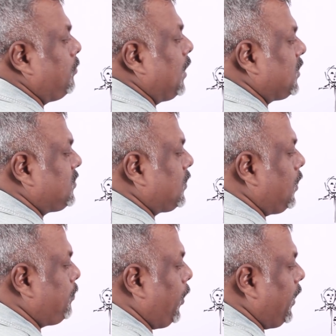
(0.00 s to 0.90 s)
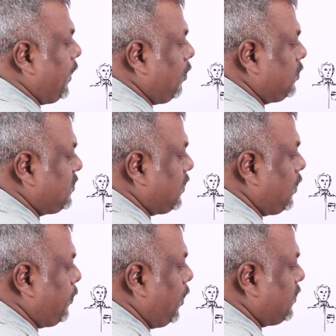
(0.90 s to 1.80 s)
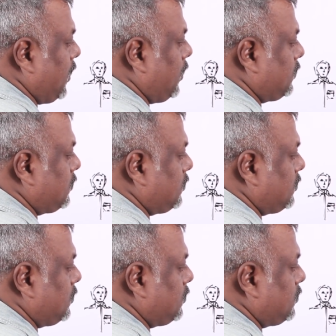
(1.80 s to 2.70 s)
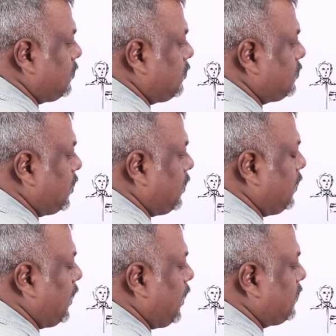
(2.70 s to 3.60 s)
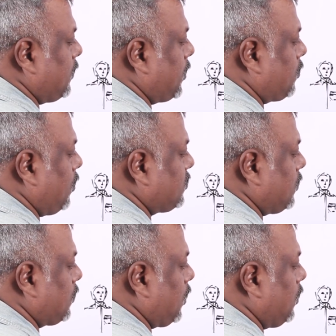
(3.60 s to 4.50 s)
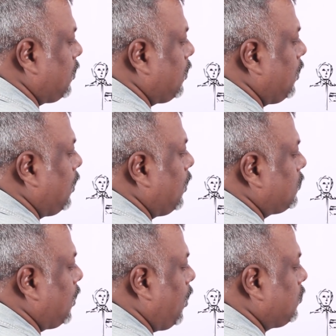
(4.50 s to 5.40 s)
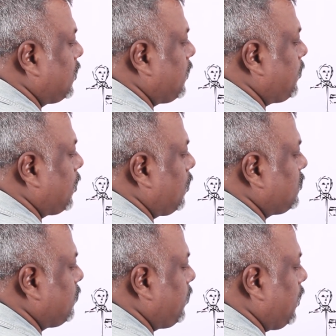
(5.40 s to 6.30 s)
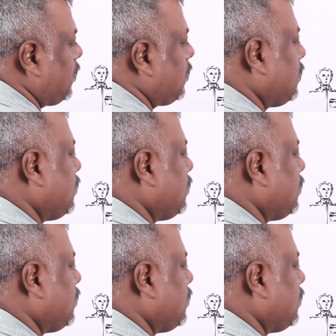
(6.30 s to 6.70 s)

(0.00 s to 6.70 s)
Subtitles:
Make the signal point, and on the signal point generally there is zebra crossing. Okay, so how the zebra crossing be?